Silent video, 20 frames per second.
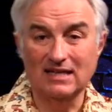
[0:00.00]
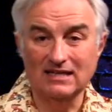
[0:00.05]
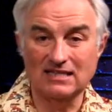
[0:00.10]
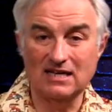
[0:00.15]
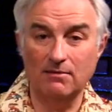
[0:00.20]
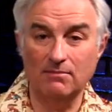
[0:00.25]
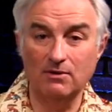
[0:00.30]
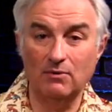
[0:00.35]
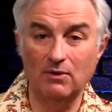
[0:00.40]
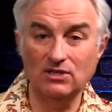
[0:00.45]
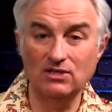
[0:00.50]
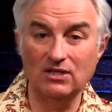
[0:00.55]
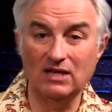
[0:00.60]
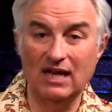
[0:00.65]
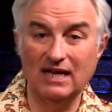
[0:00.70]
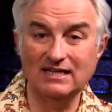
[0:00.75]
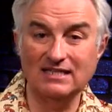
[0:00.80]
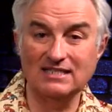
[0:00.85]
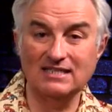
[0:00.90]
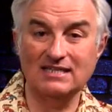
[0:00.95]
Tell me what you'd
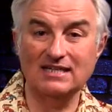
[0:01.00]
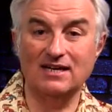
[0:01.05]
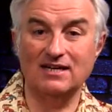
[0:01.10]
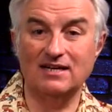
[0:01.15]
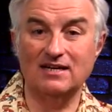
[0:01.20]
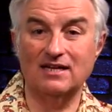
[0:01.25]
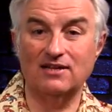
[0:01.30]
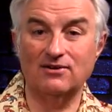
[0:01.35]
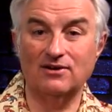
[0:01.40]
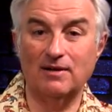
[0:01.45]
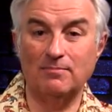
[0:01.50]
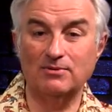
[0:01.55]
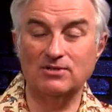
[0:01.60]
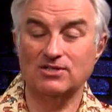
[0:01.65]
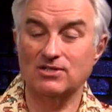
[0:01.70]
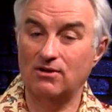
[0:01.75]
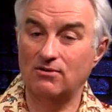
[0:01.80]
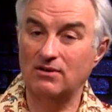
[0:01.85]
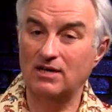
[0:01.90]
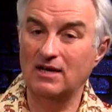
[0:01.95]
like to see on another
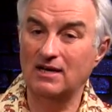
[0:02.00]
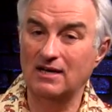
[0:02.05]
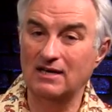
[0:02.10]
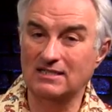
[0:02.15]
episode.